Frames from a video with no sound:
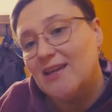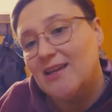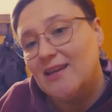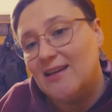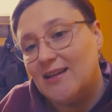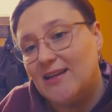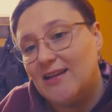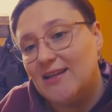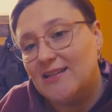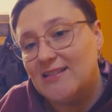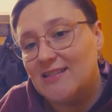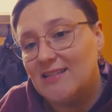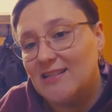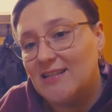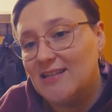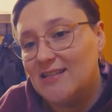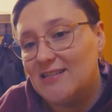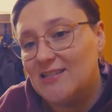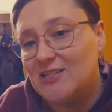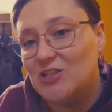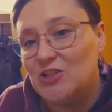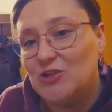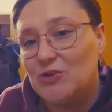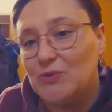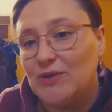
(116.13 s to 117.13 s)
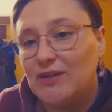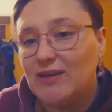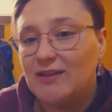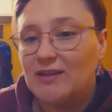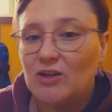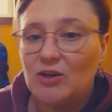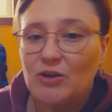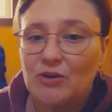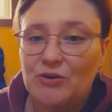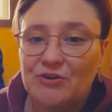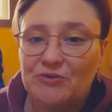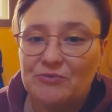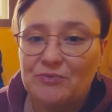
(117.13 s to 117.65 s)
It gets a nice new
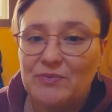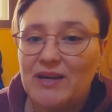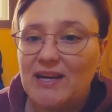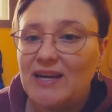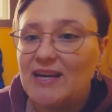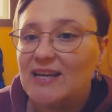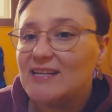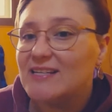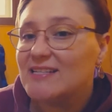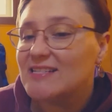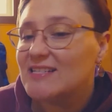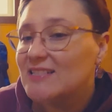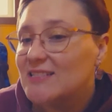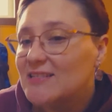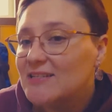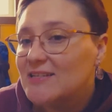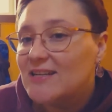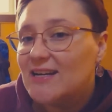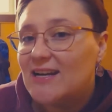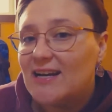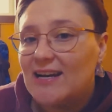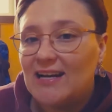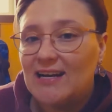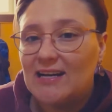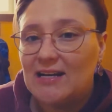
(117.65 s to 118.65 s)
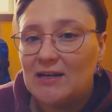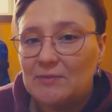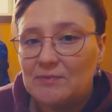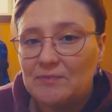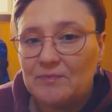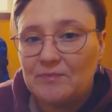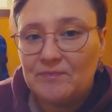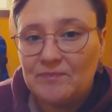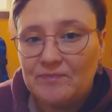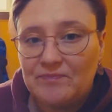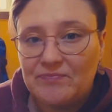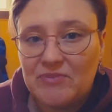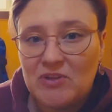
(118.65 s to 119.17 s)
coat of paint.
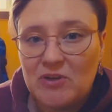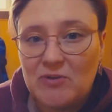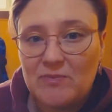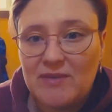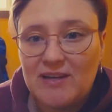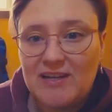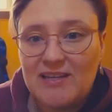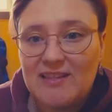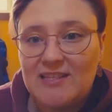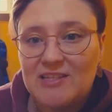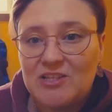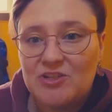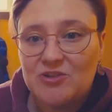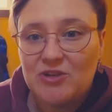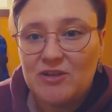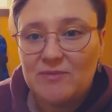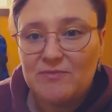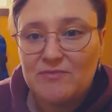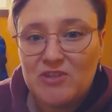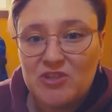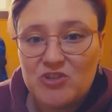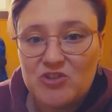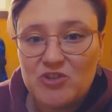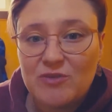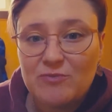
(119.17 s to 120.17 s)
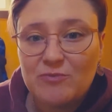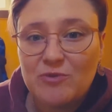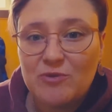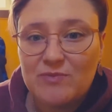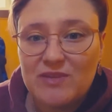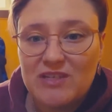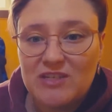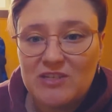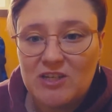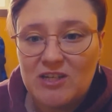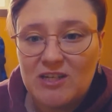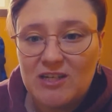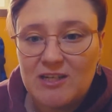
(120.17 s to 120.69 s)
Don't mind the trim. The trim will be
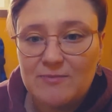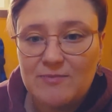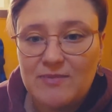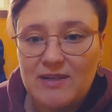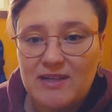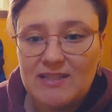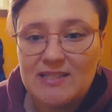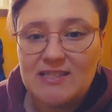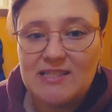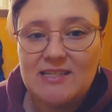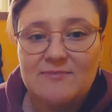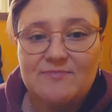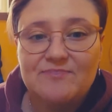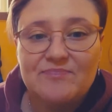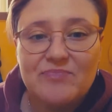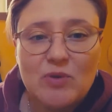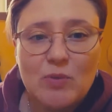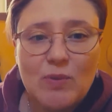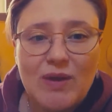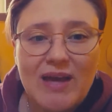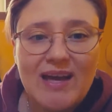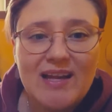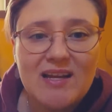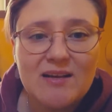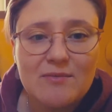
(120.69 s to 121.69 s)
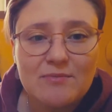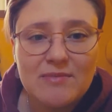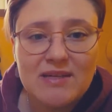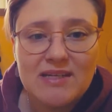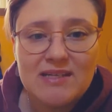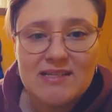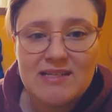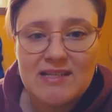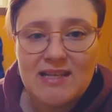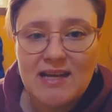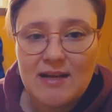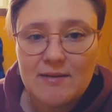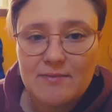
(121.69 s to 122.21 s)
dark, but we hadn't
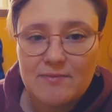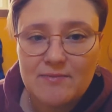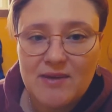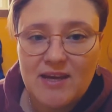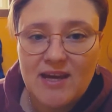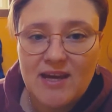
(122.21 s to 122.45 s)
mixed that